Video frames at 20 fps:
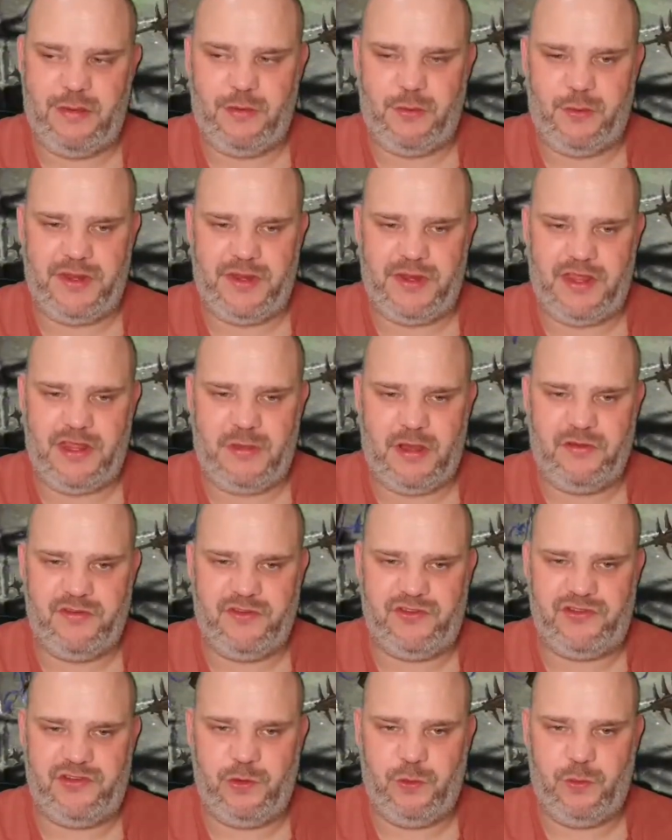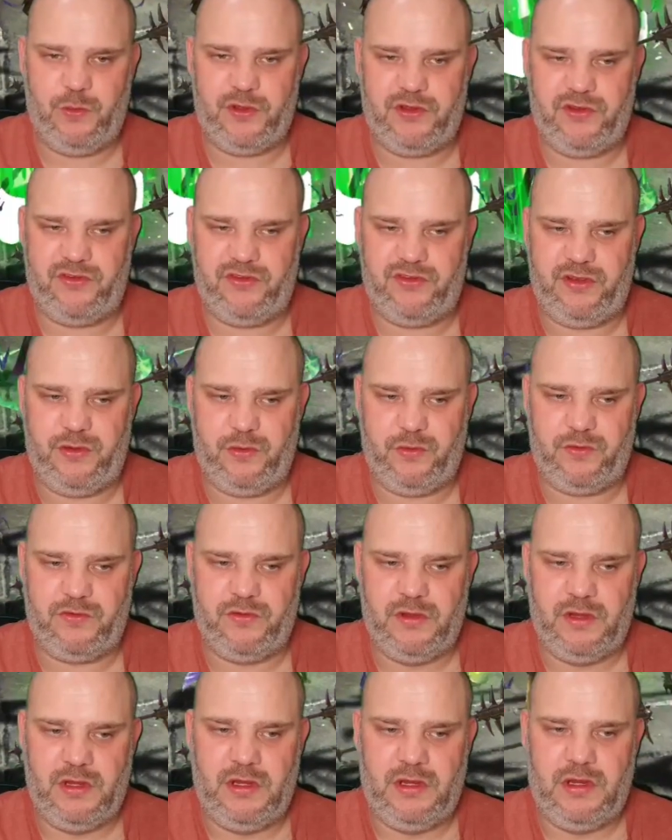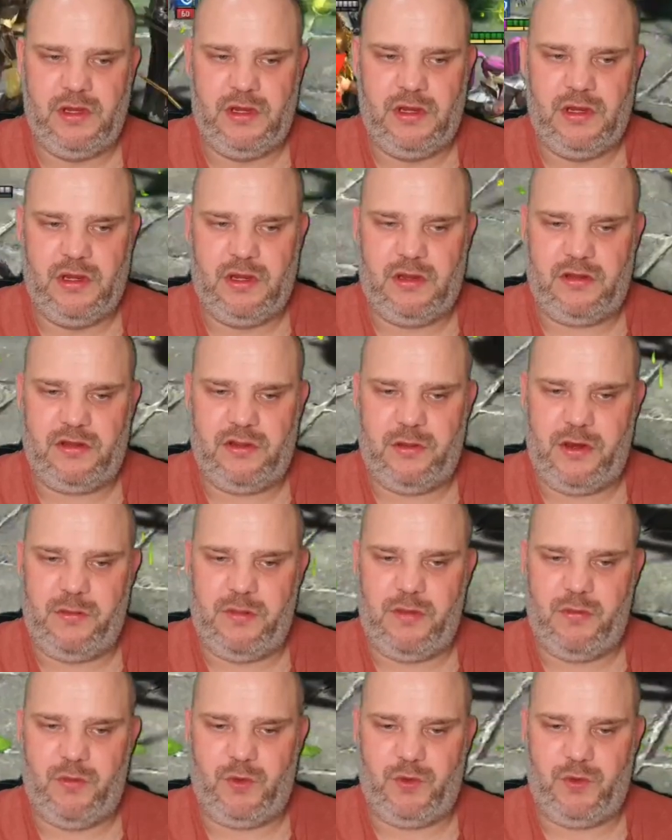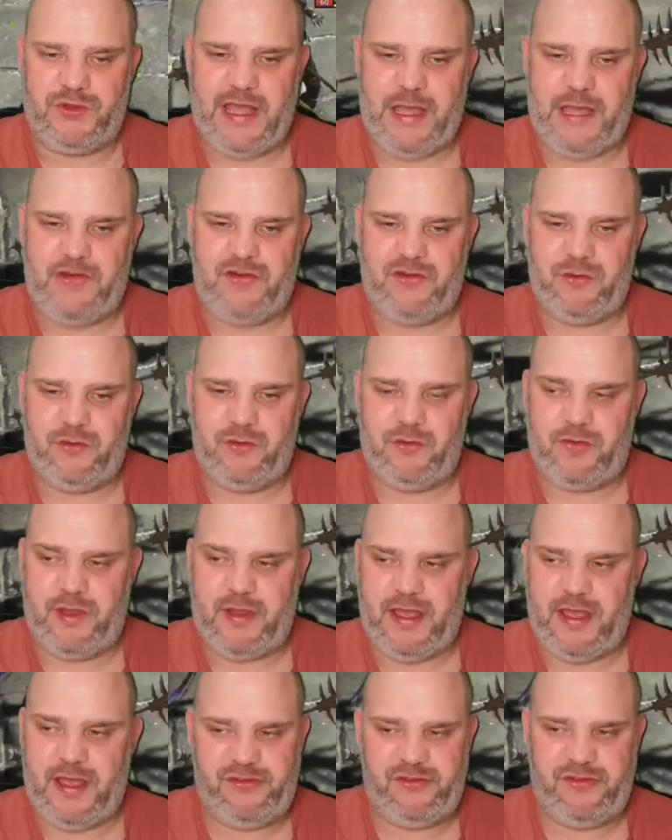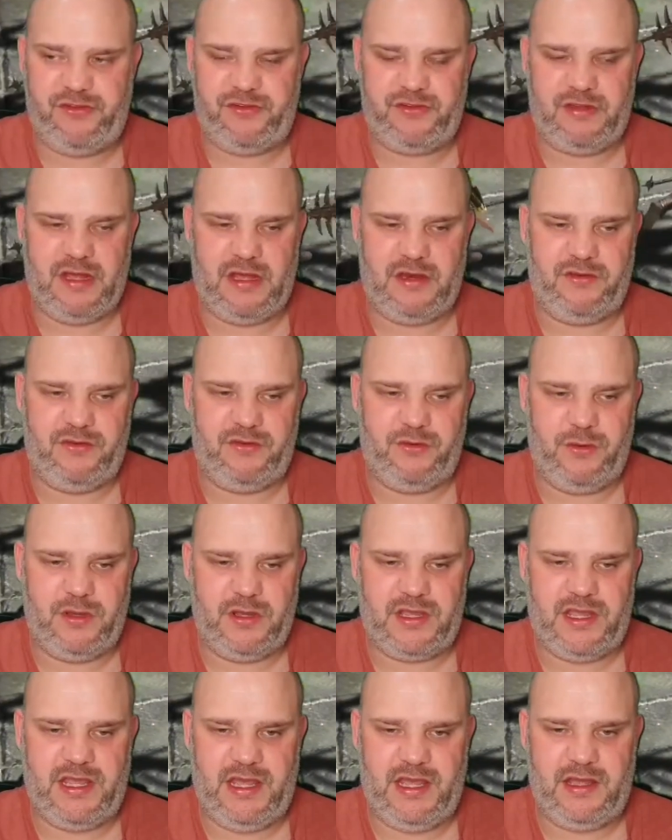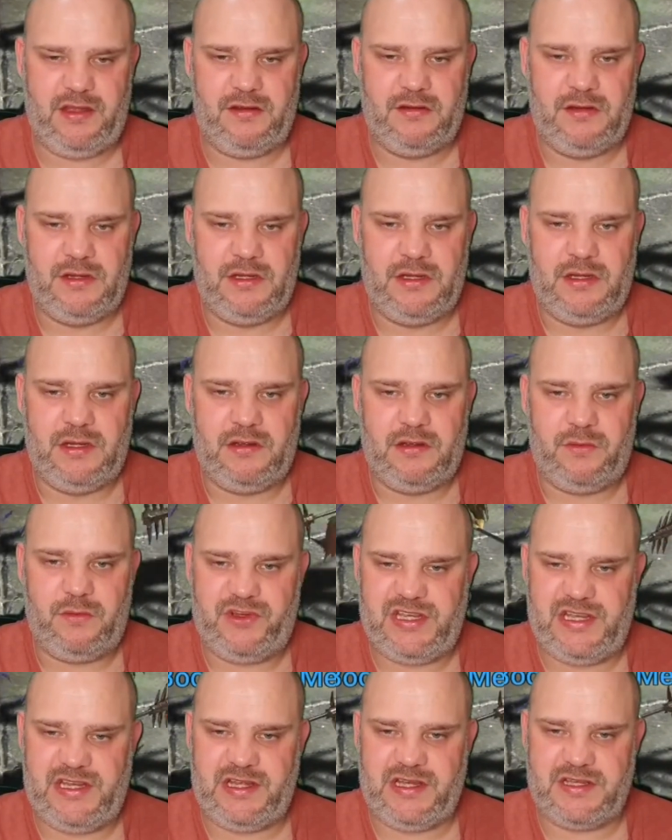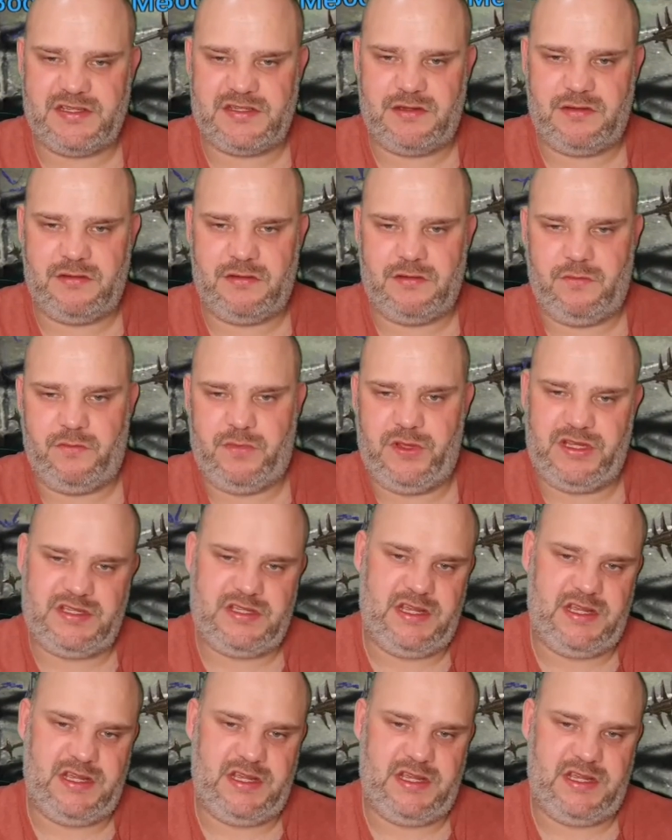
with him over Sil because Sil's doing a bit more damage and also has the stun to her kit, which he doesn't. But you see